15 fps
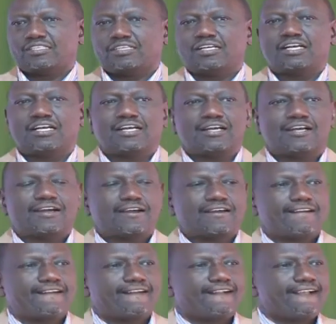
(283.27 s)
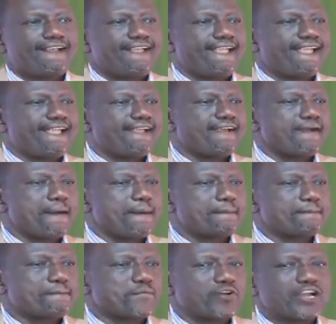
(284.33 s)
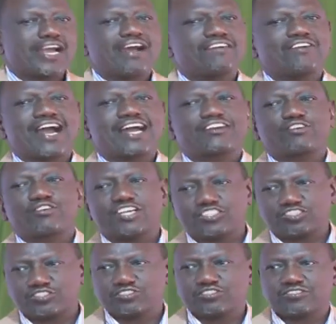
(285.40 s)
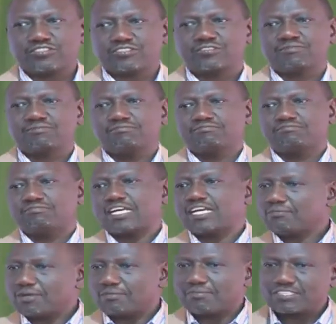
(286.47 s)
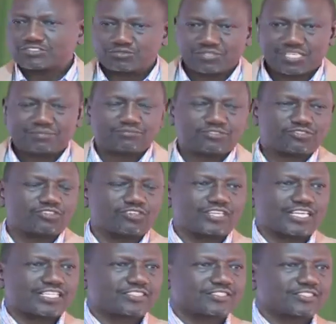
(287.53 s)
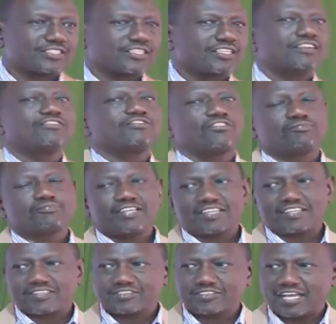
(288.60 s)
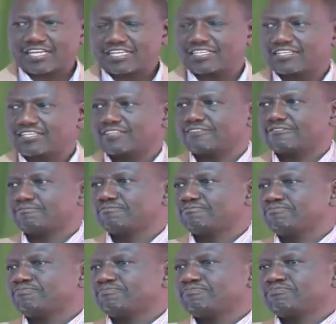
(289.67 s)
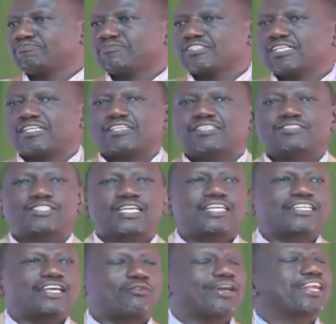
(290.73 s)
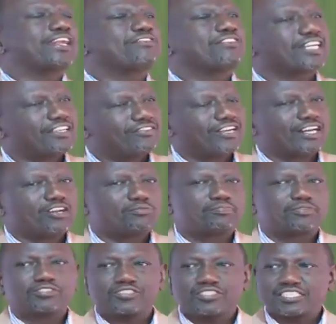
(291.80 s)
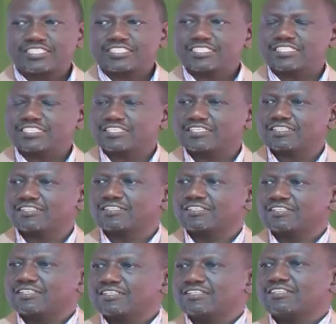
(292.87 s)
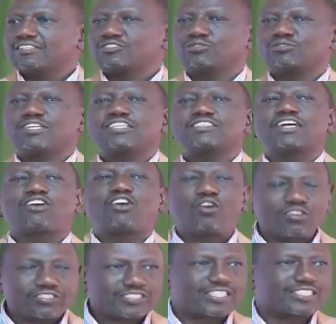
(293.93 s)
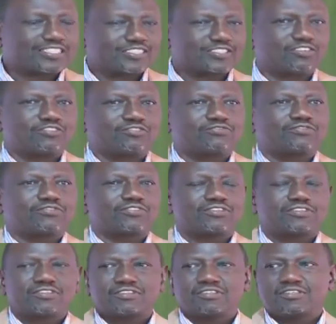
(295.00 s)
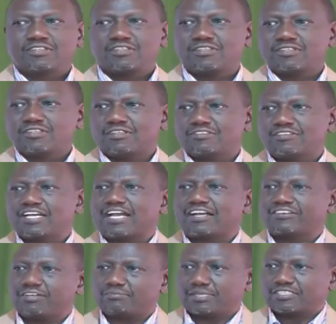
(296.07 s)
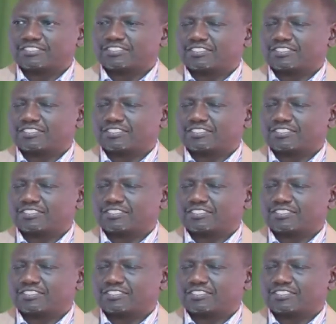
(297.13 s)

Uh, we have had occasion, many members who came to join us from the other side say they were never given an opportunity to read the contents of the agreement.